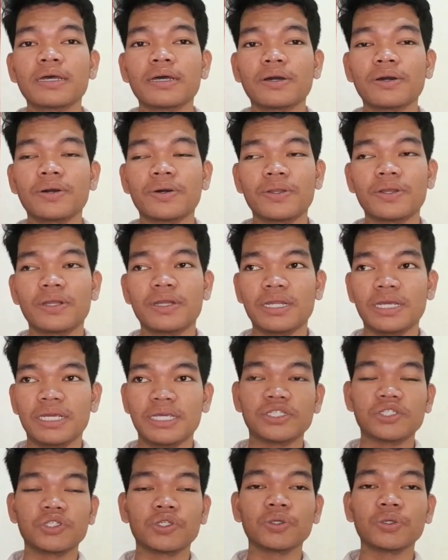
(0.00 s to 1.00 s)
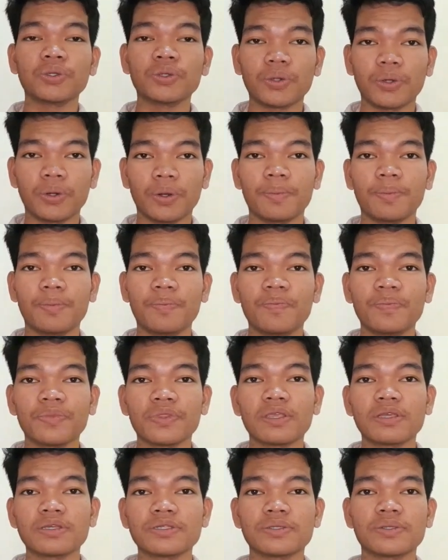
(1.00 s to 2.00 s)
on each group.
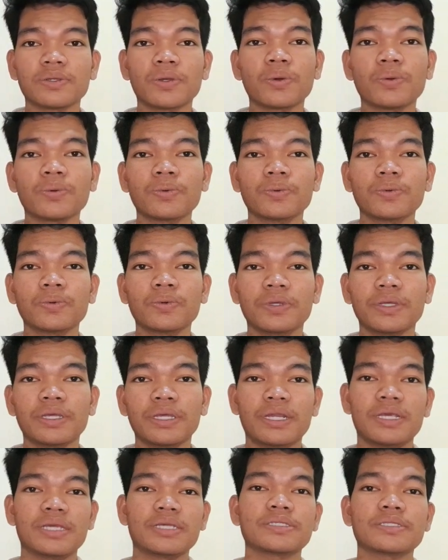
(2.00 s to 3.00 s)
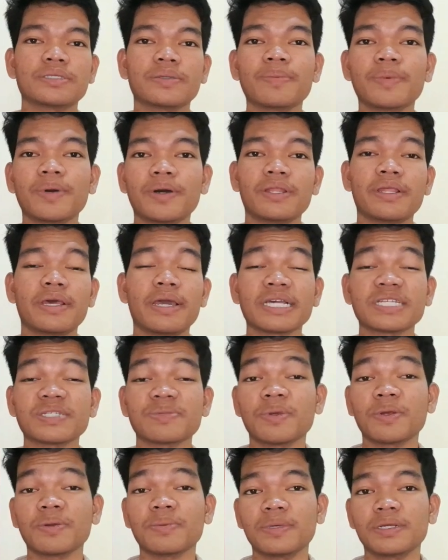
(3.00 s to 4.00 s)
So it is about the
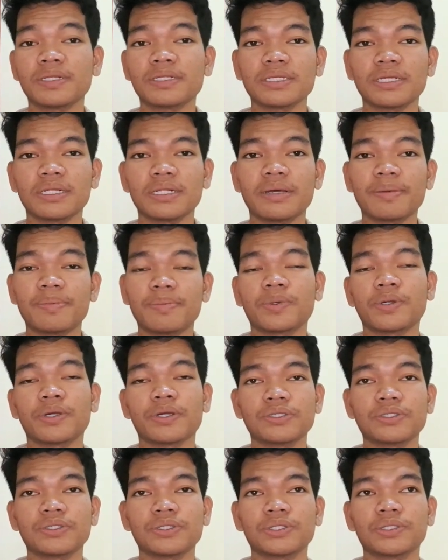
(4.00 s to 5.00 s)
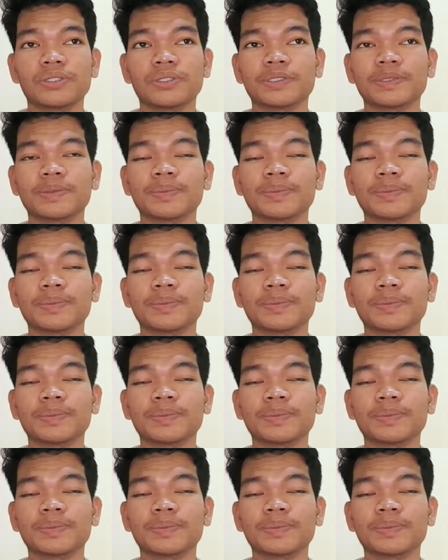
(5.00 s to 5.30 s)
experimental approach.